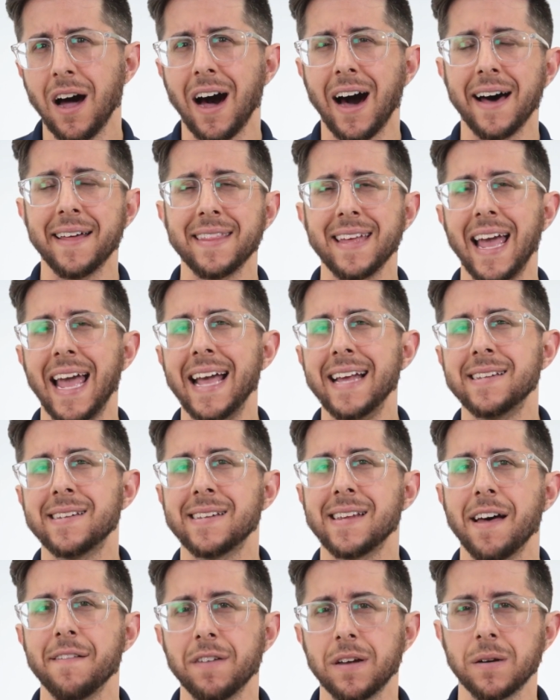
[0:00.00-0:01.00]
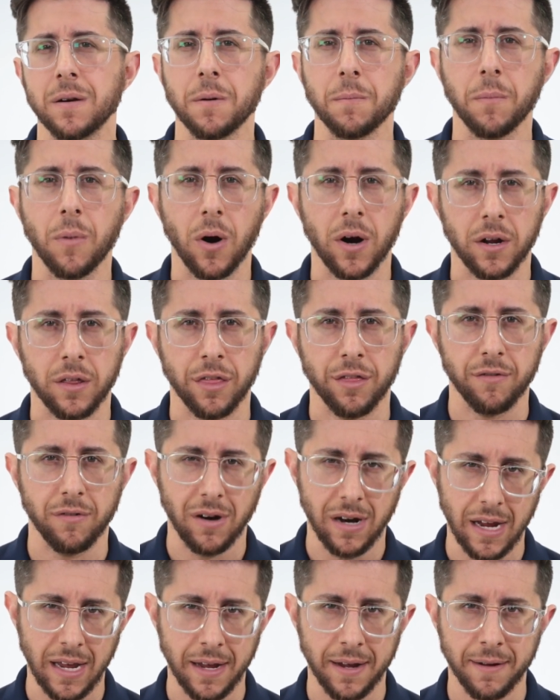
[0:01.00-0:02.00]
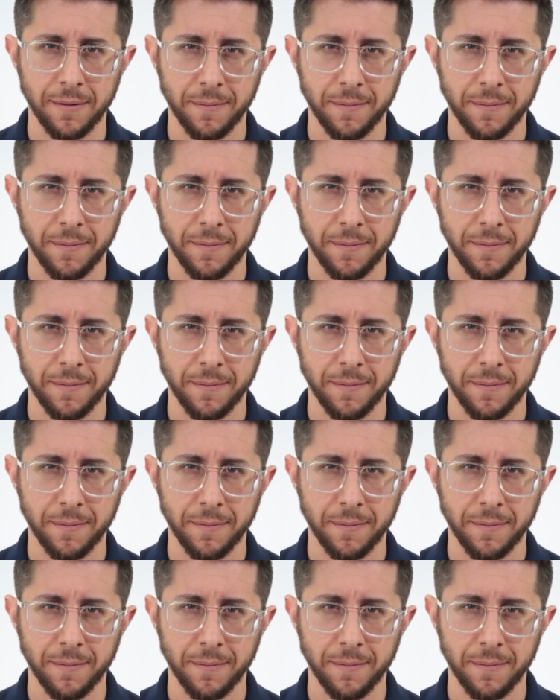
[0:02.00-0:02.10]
on the a7 Mark III.